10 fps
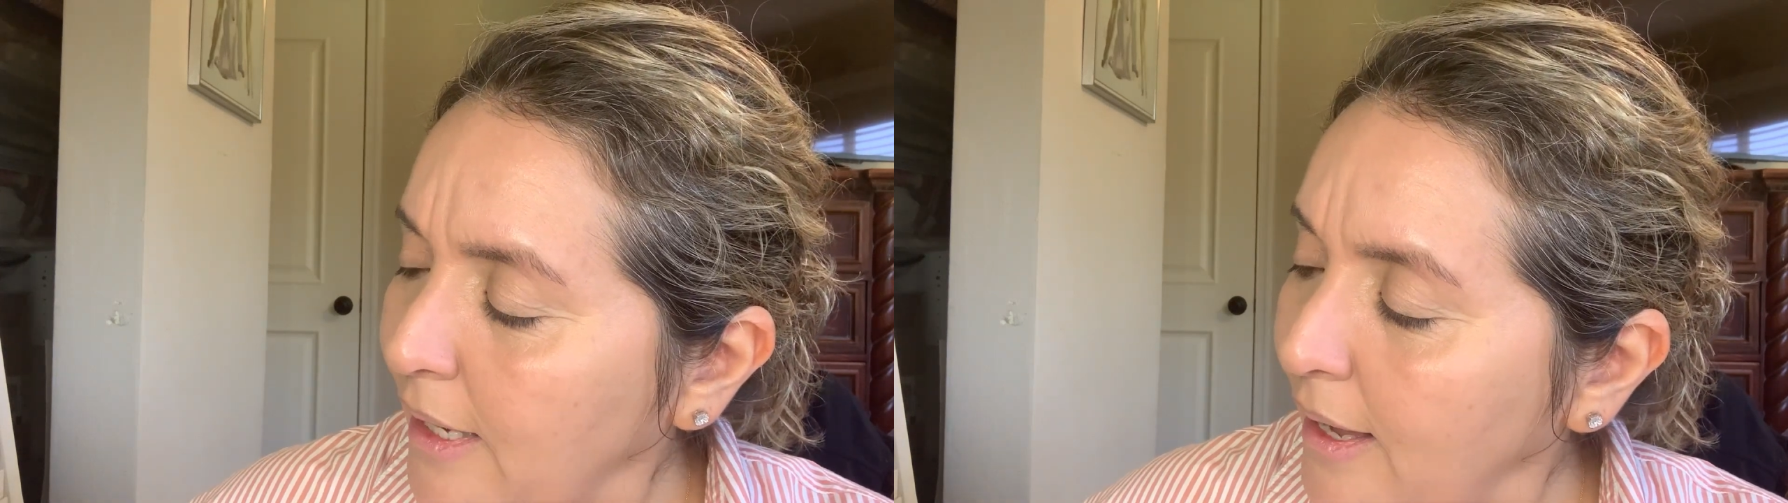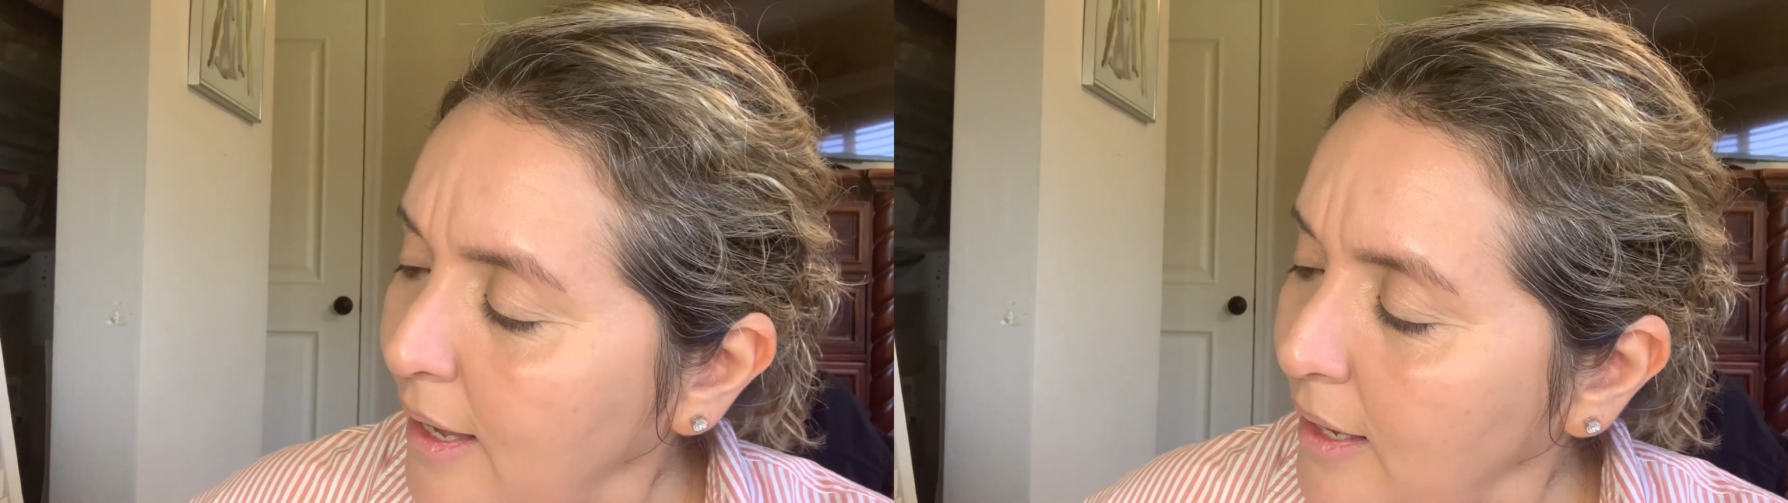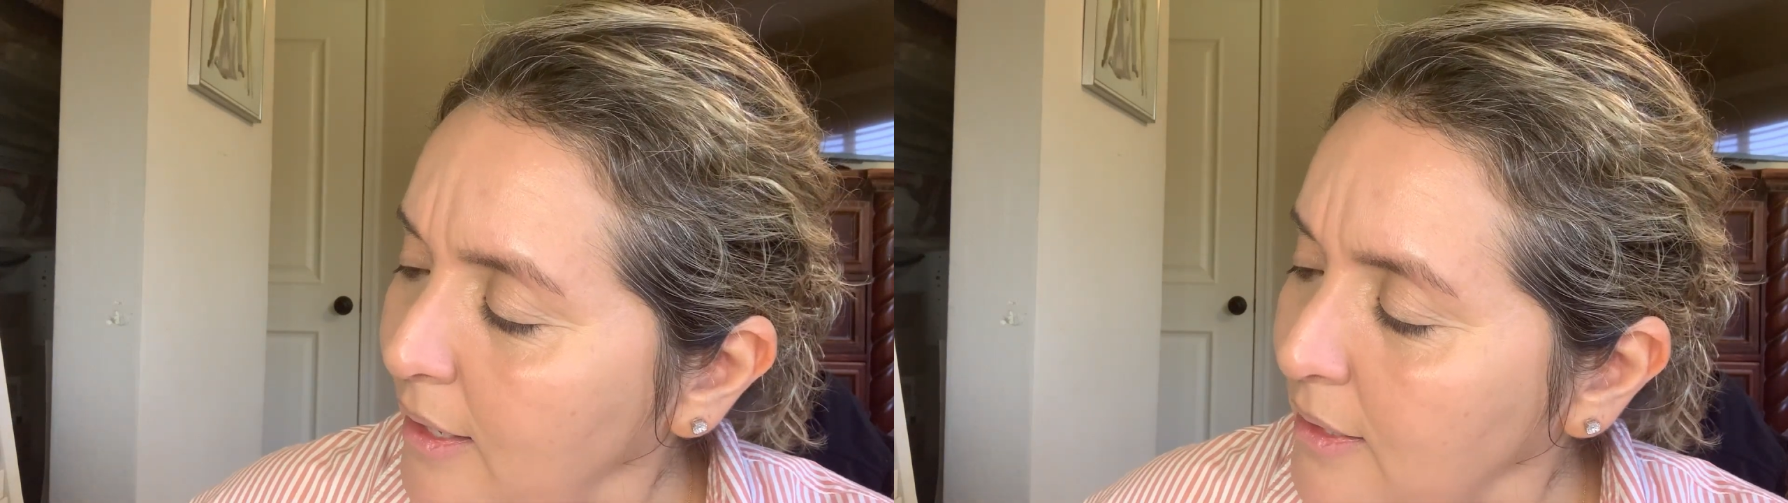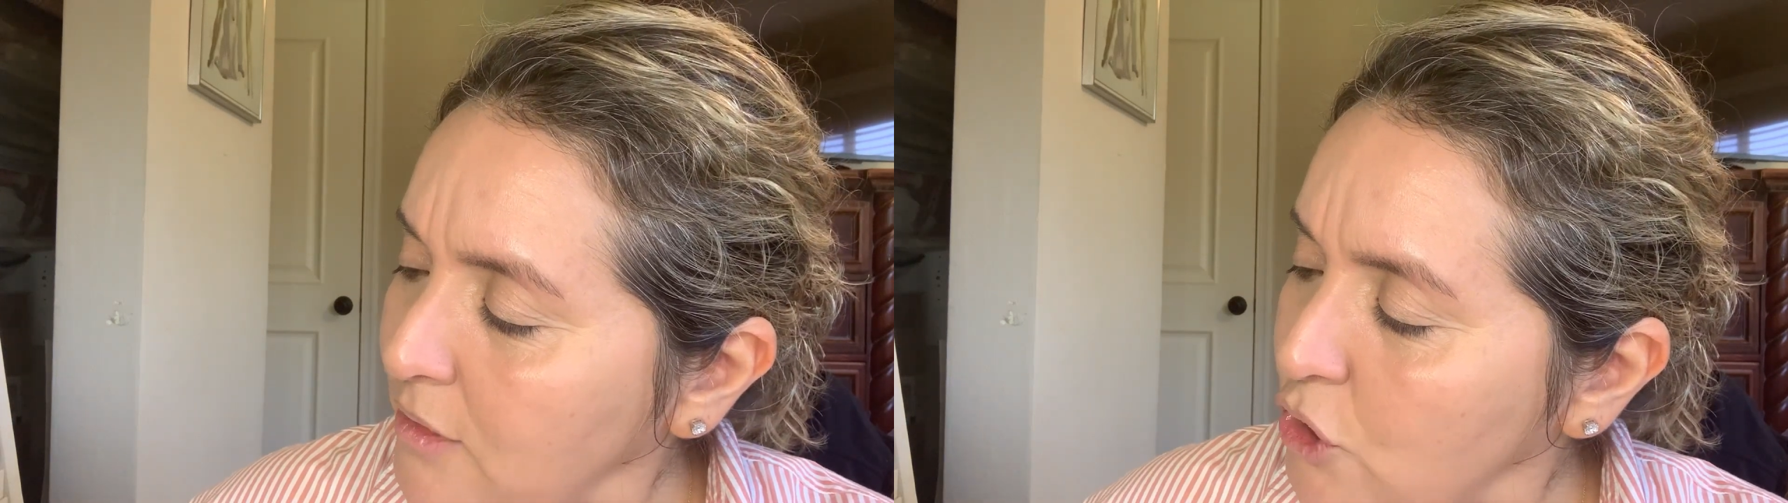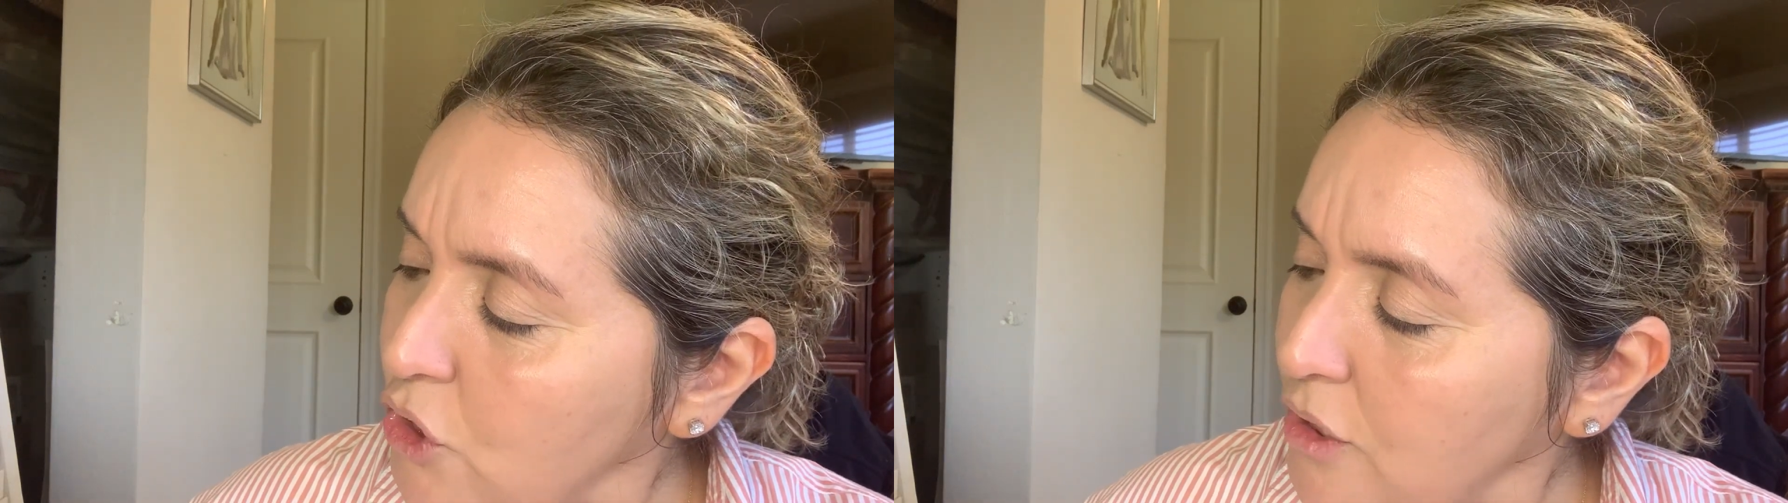and
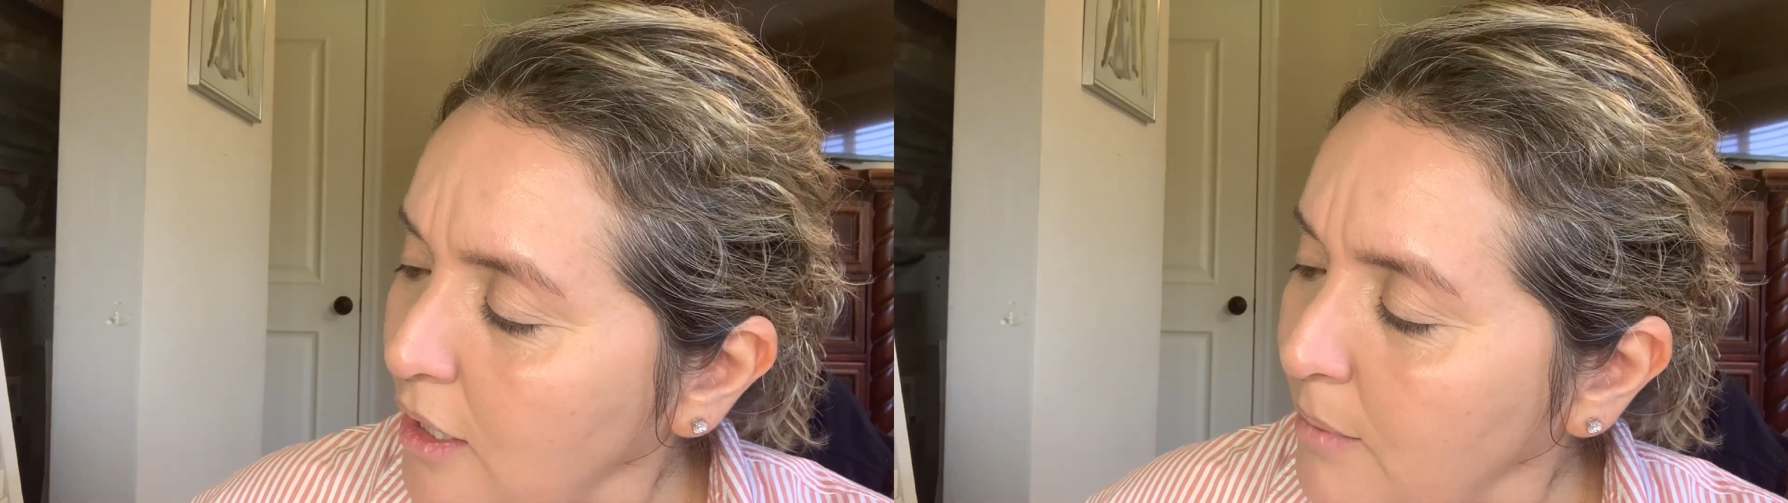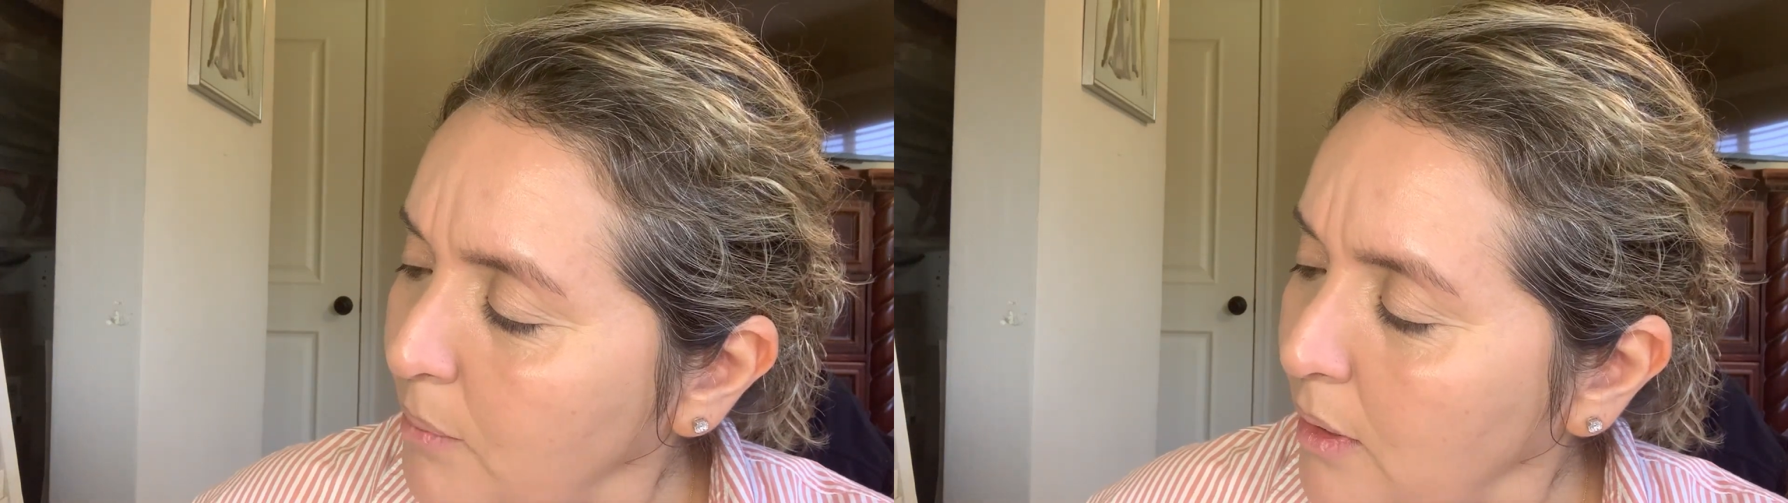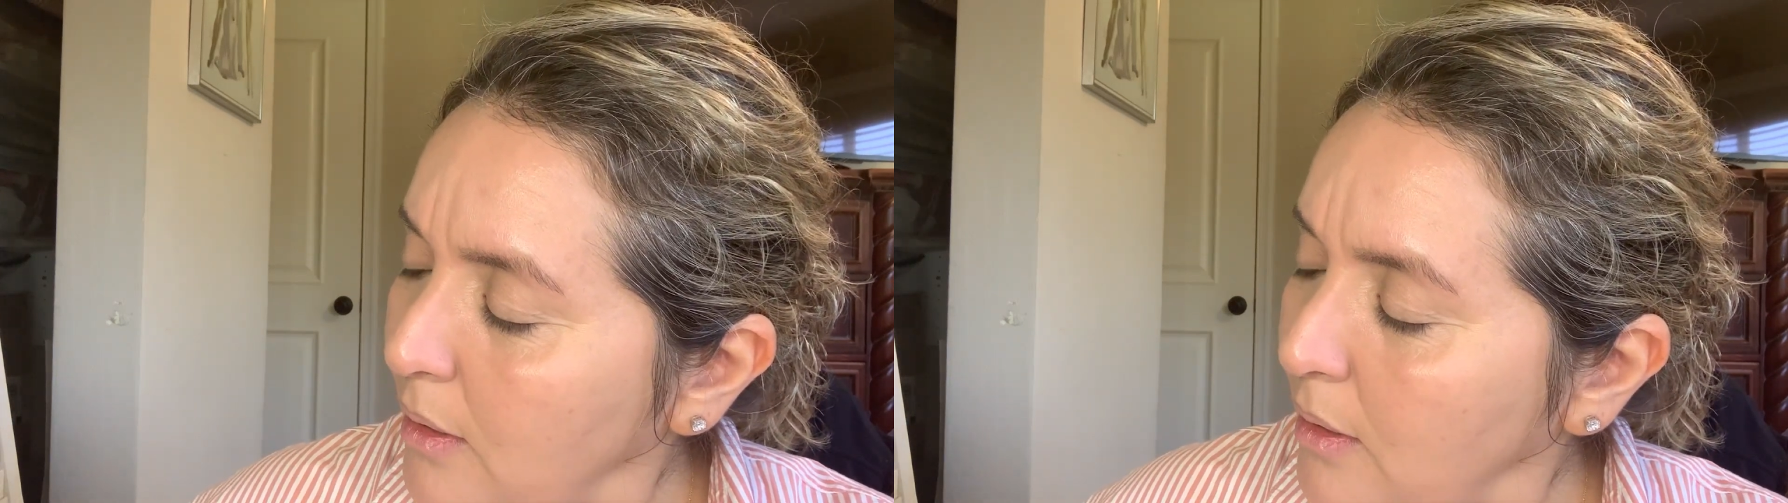Shape